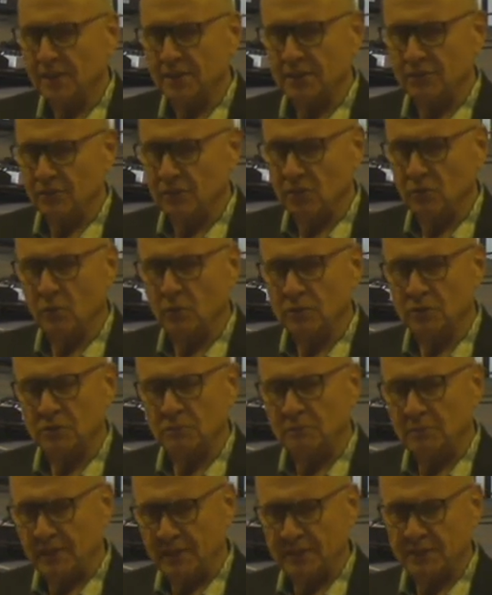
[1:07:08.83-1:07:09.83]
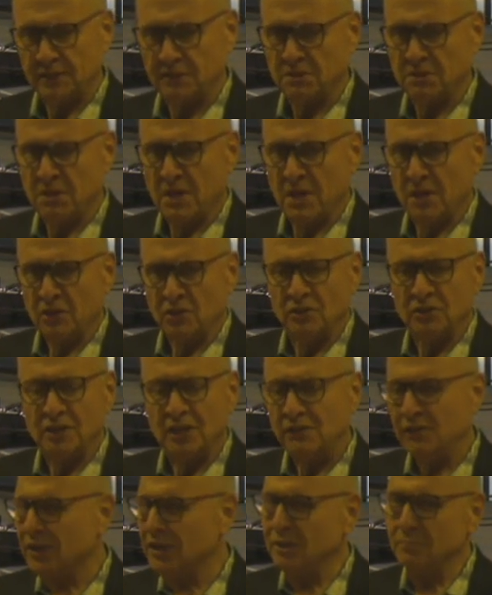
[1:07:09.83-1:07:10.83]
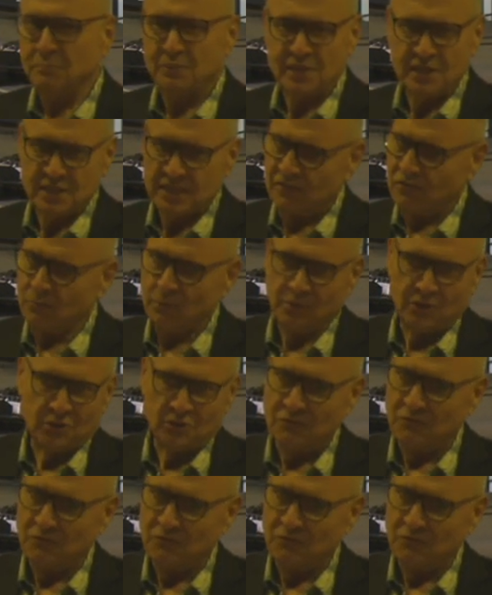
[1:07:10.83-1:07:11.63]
in you, and he wants to bless it. You're never going to please everybody in your